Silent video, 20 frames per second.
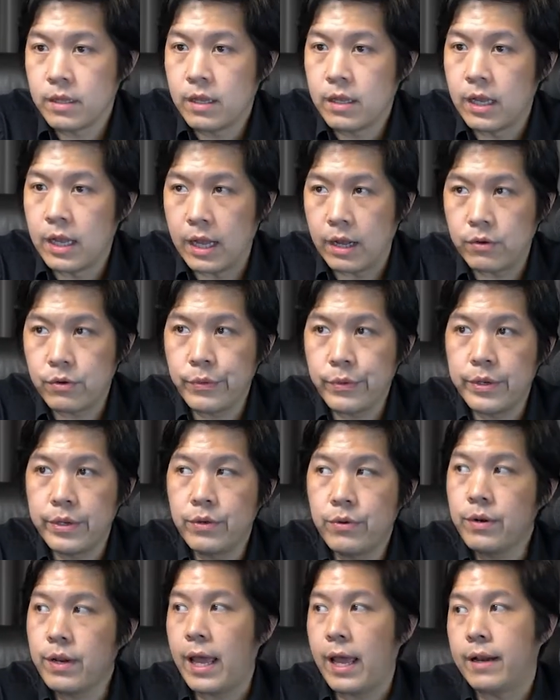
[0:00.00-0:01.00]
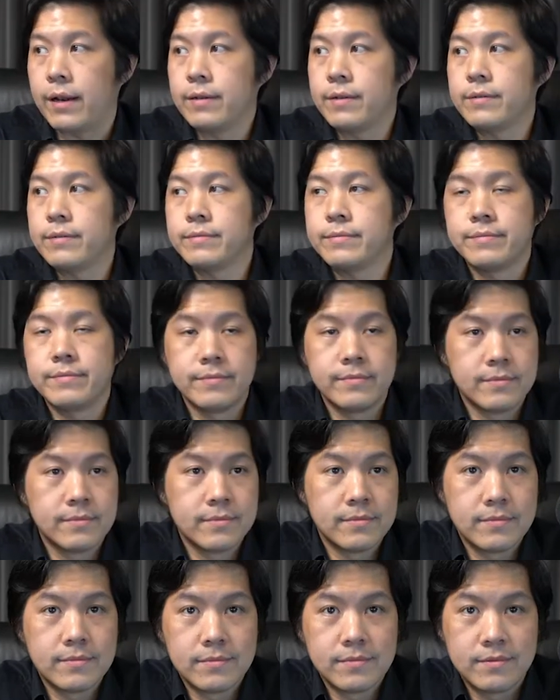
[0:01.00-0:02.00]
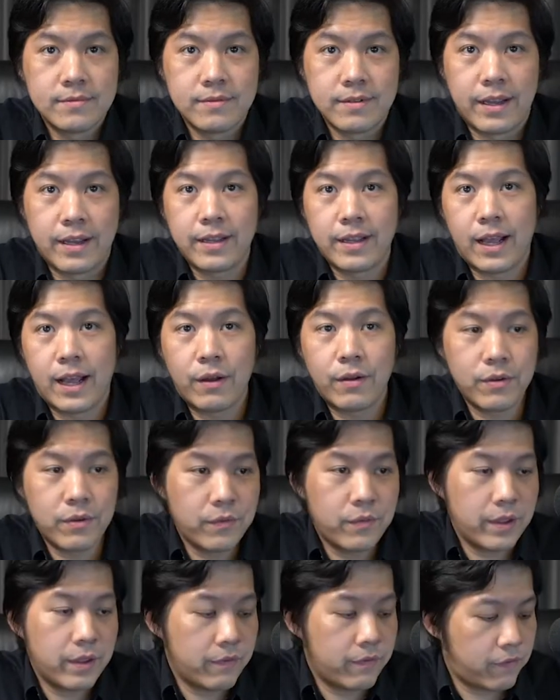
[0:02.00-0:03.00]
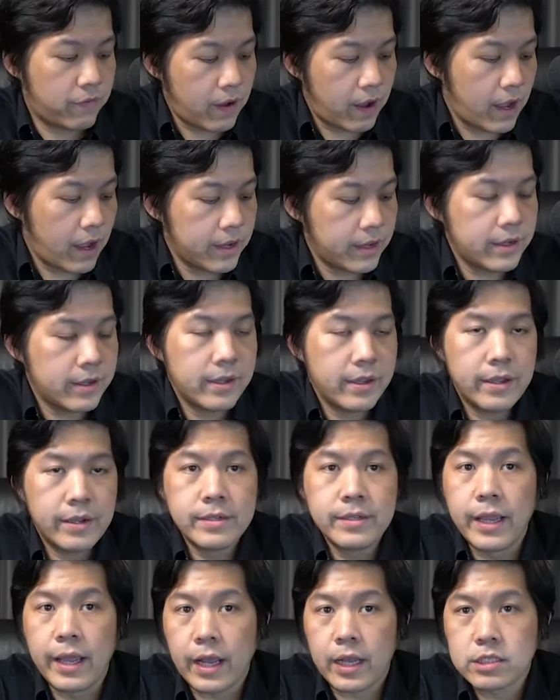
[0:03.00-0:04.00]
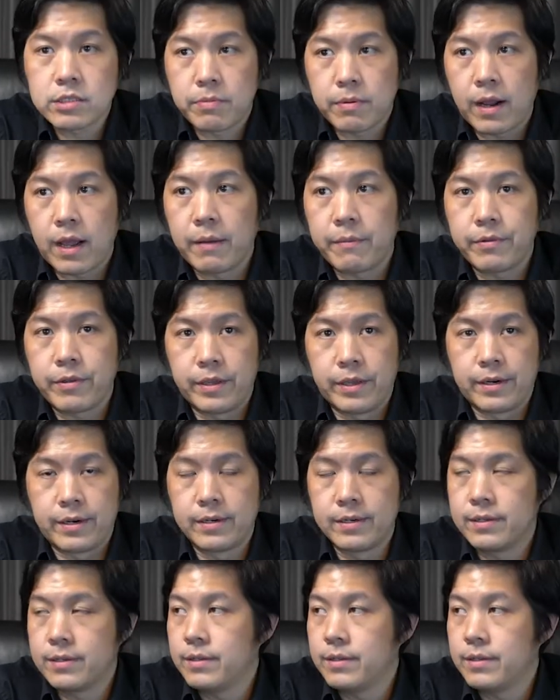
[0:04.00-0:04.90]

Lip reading: How do we do that? Right? How do we find the x prom here?